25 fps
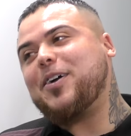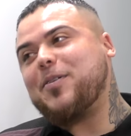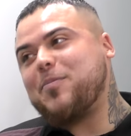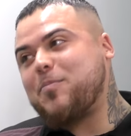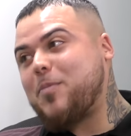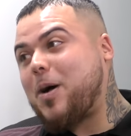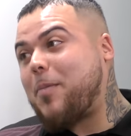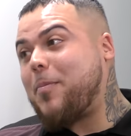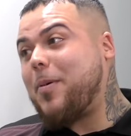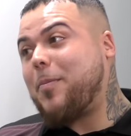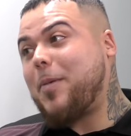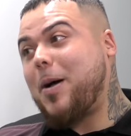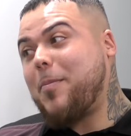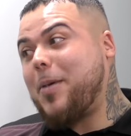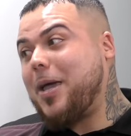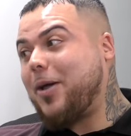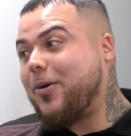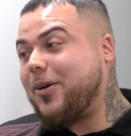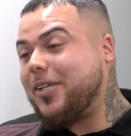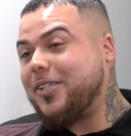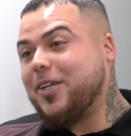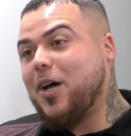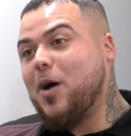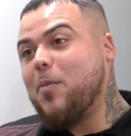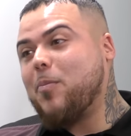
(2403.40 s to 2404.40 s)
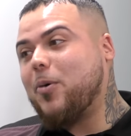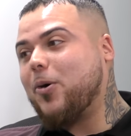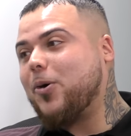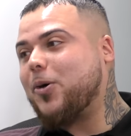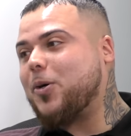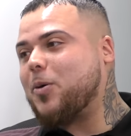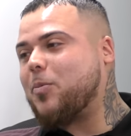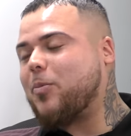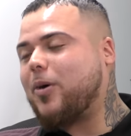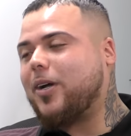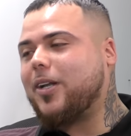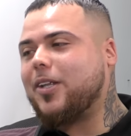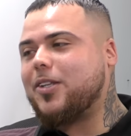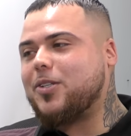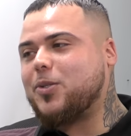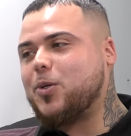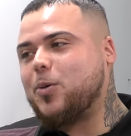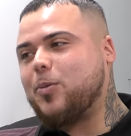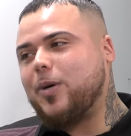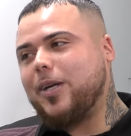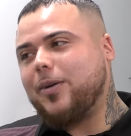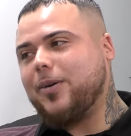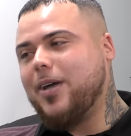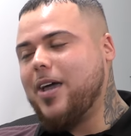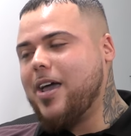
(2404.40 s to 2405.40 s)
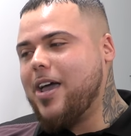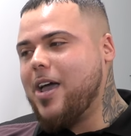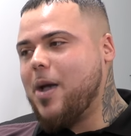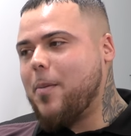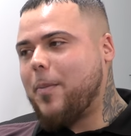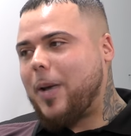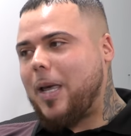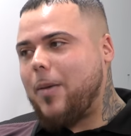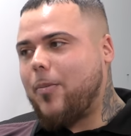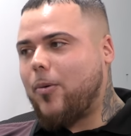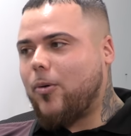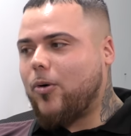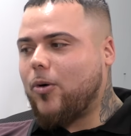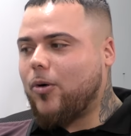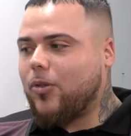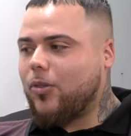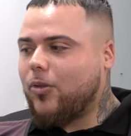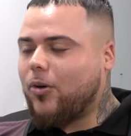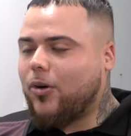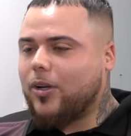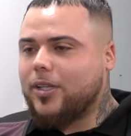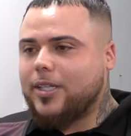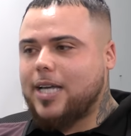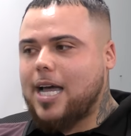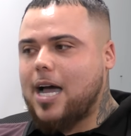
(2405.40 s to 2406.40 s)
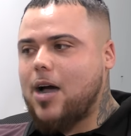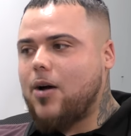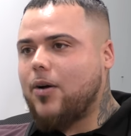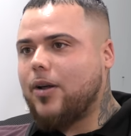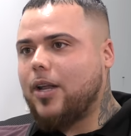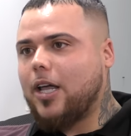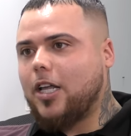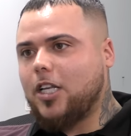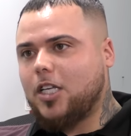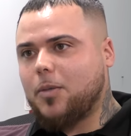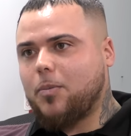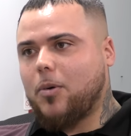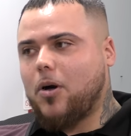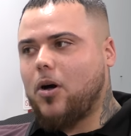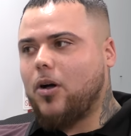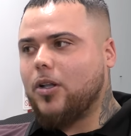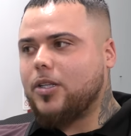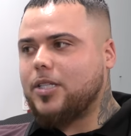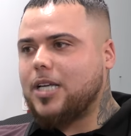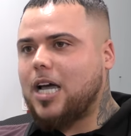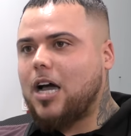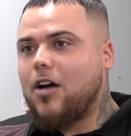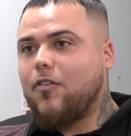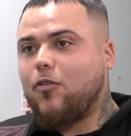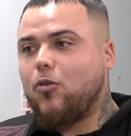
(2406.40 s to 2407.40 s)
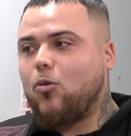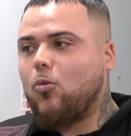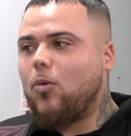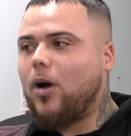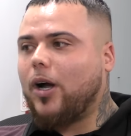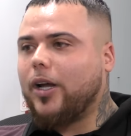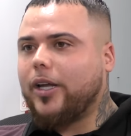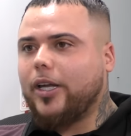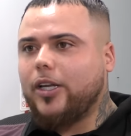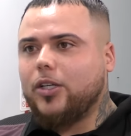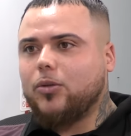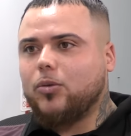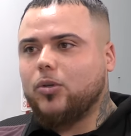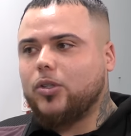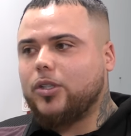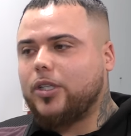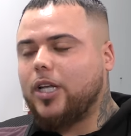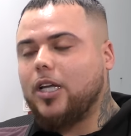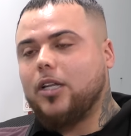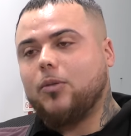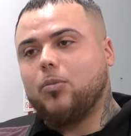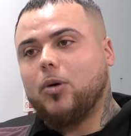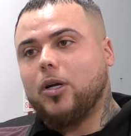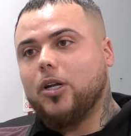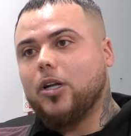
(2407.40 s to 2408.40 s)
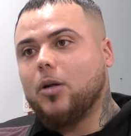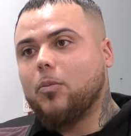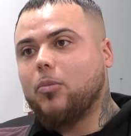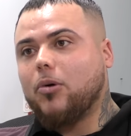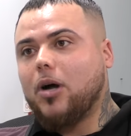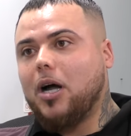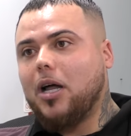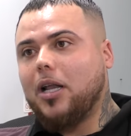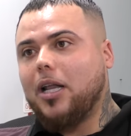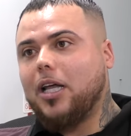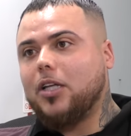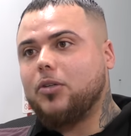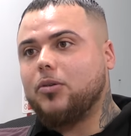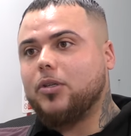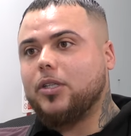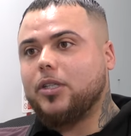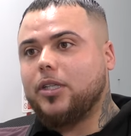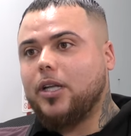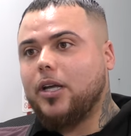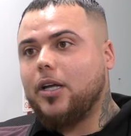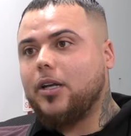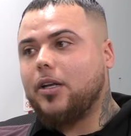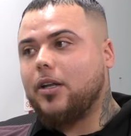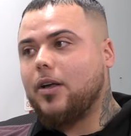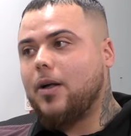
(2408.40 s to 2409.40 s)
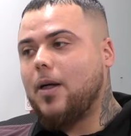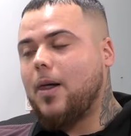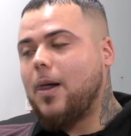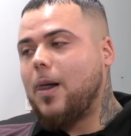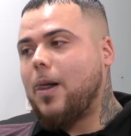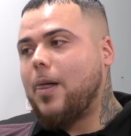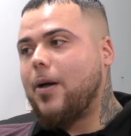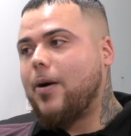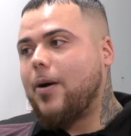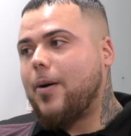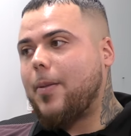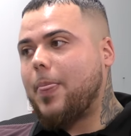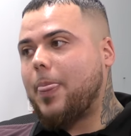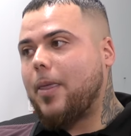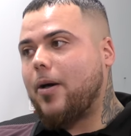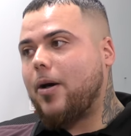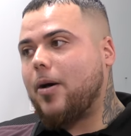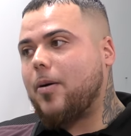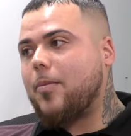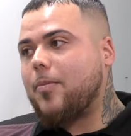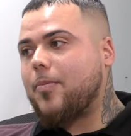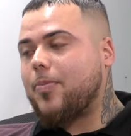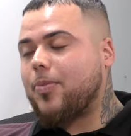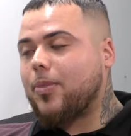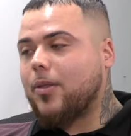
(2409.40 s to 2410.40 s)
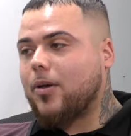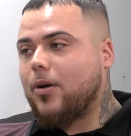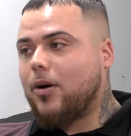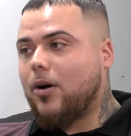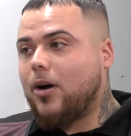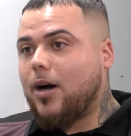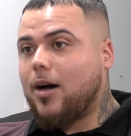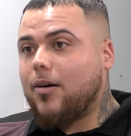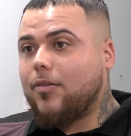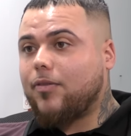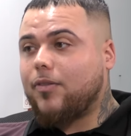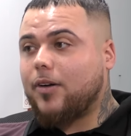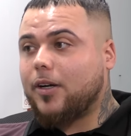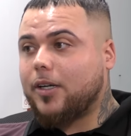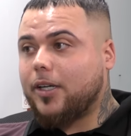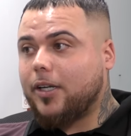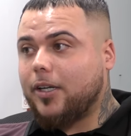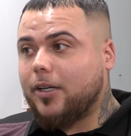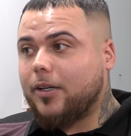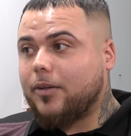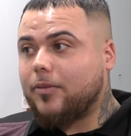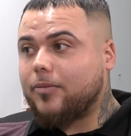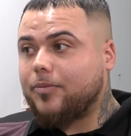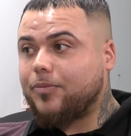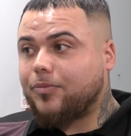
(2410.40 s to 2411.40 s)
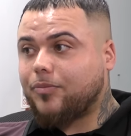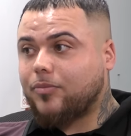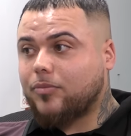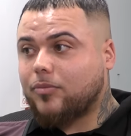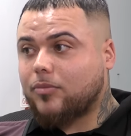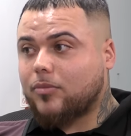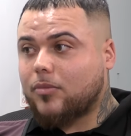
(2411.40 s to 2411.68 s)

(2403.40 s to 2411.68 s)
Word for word: uh, my, my mate got his arm broken by the tool, but people got knocked out and that sparked out. I thought one geezer was dead, one of the bright lads was dead. Um, I fucking